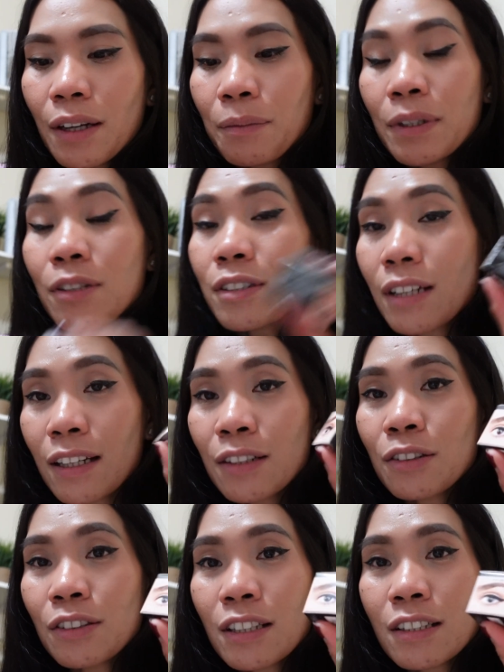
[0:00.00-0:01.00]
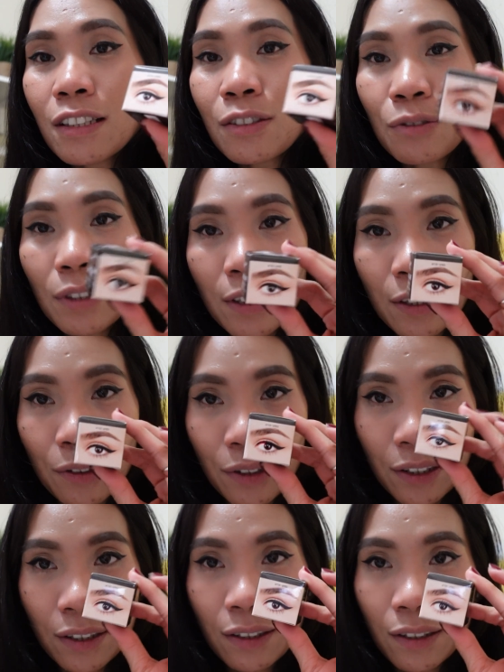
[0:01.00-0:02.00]
Because I know this is really
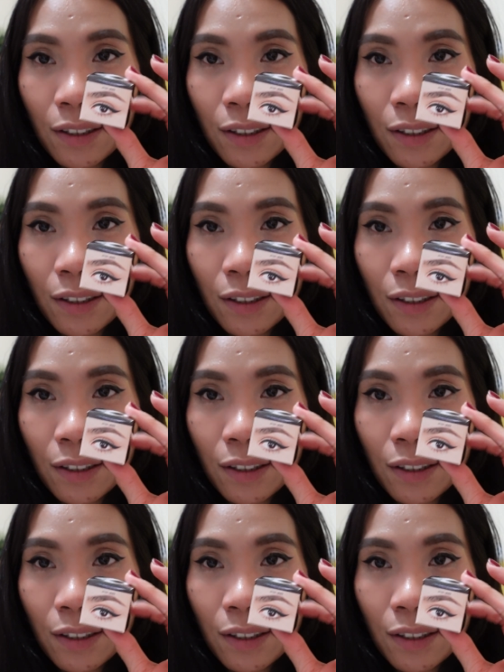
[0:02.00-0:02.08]
good.